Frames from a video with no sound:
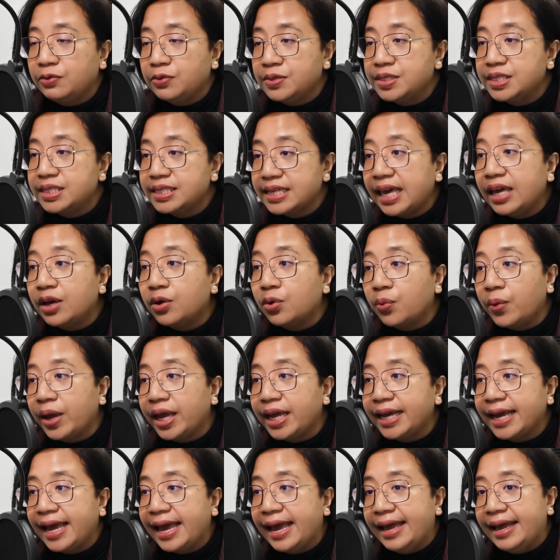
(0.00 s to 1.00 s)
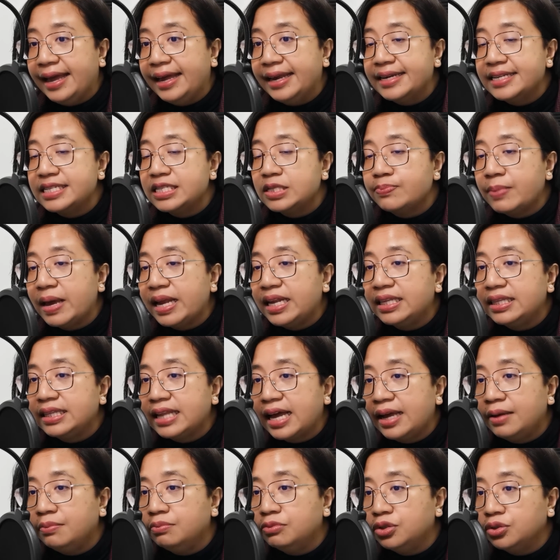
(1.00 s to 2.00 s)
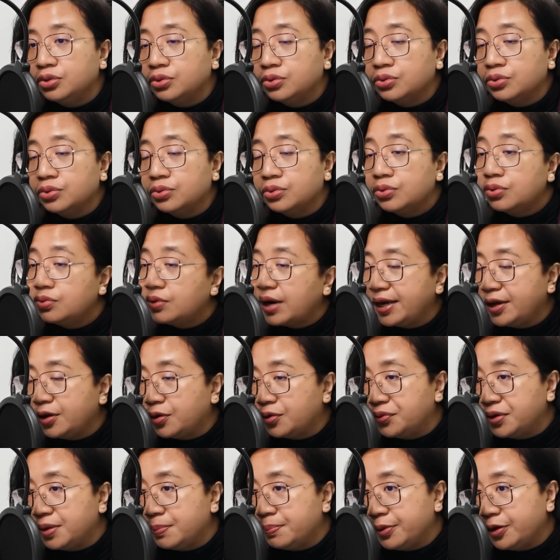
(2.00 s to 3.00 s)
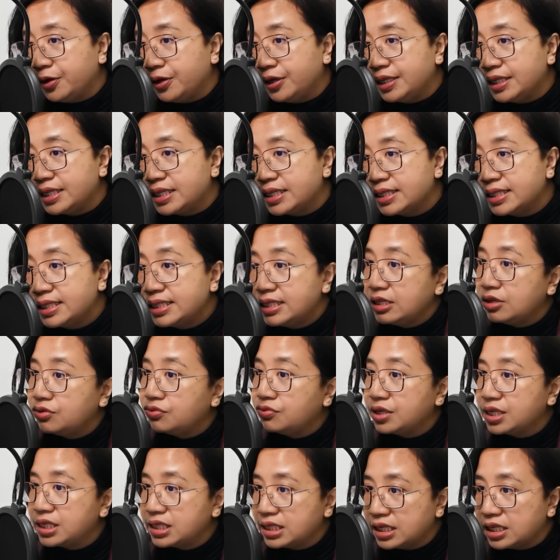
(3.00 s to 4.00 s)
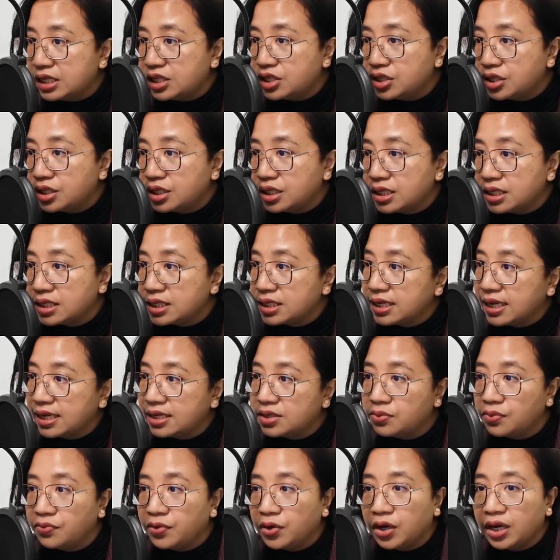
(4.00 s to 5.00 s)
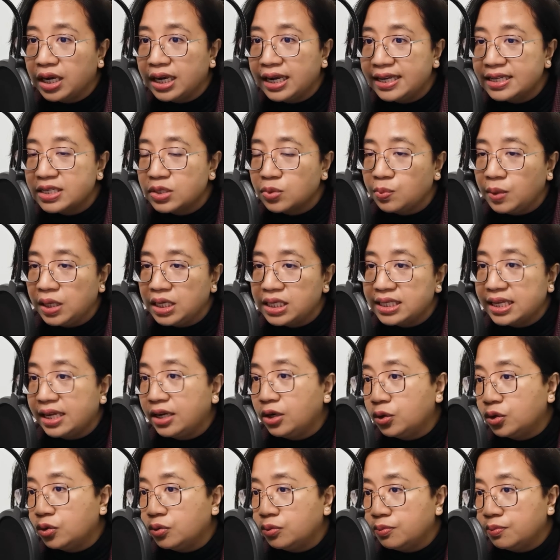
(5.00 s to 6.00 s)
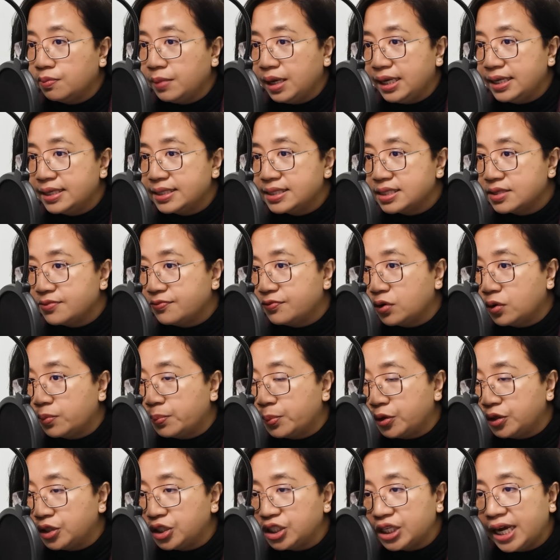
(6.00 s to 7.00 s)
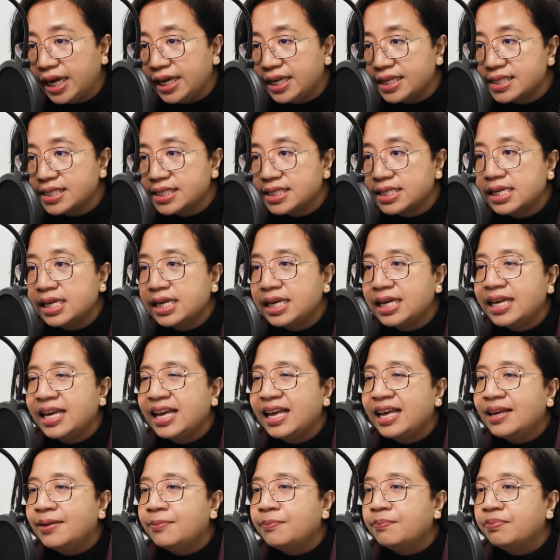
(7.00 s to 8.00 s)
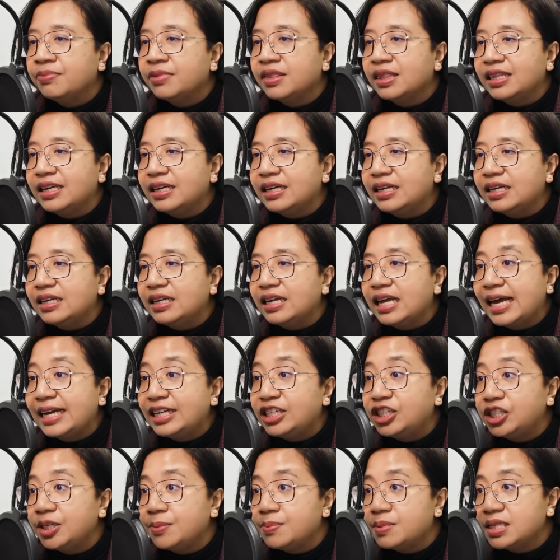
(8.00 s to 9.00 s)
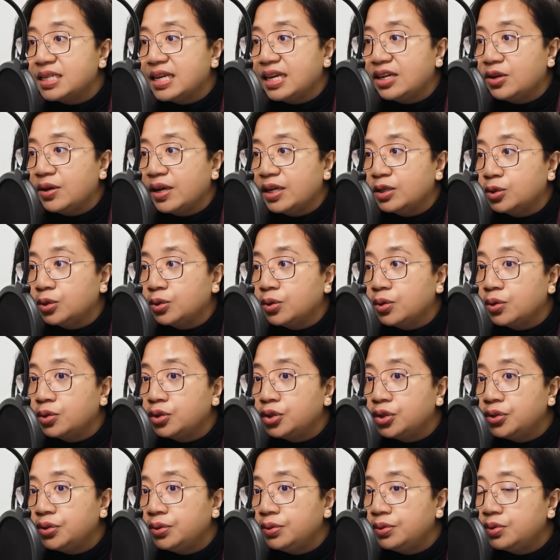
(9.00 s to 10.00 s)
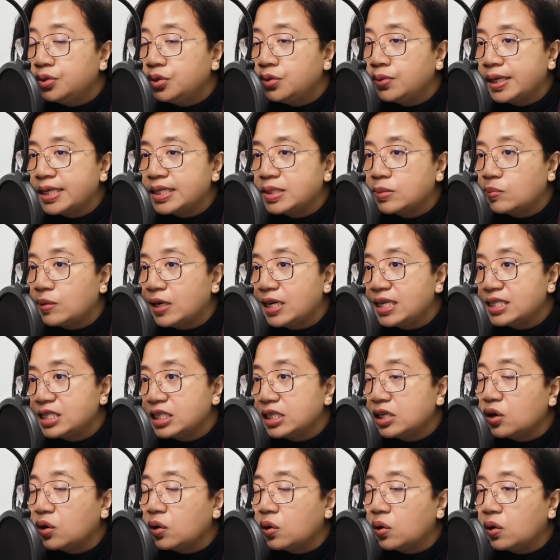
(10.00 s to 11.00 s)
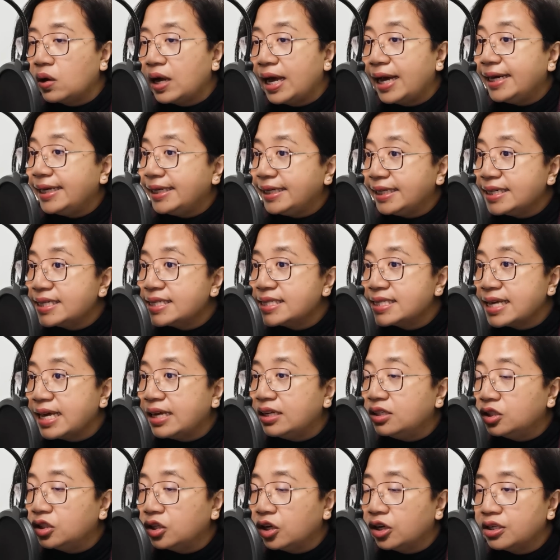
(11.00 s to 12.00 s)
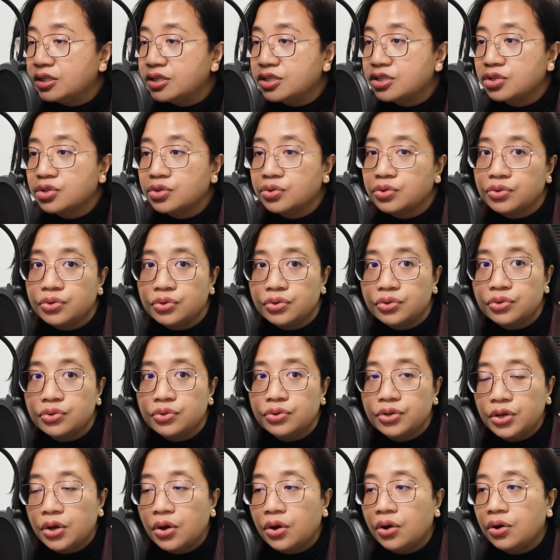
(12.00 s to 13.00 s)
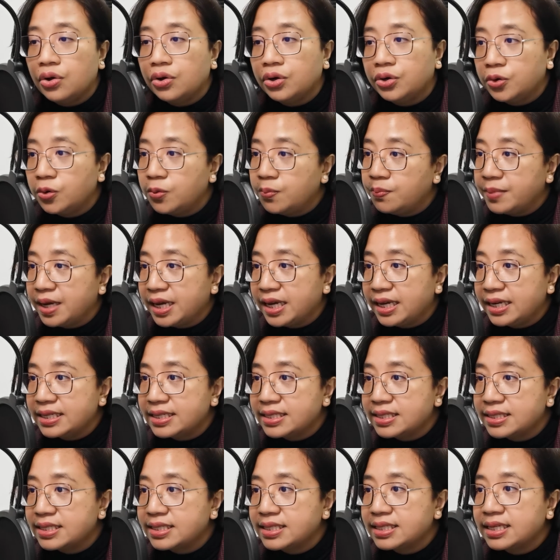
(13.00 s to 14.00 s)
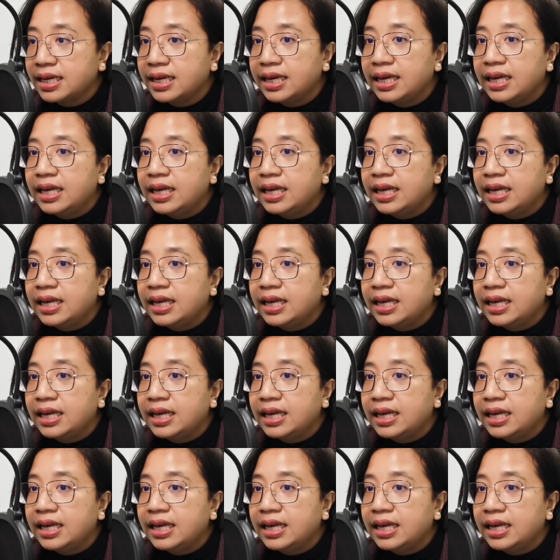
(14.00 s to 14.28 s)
stay awake and spend time to write your reports, did research, discuss with your classmates and group mates for projects, the hardships that you had to go through to express your ideas and thoughts to your group mates,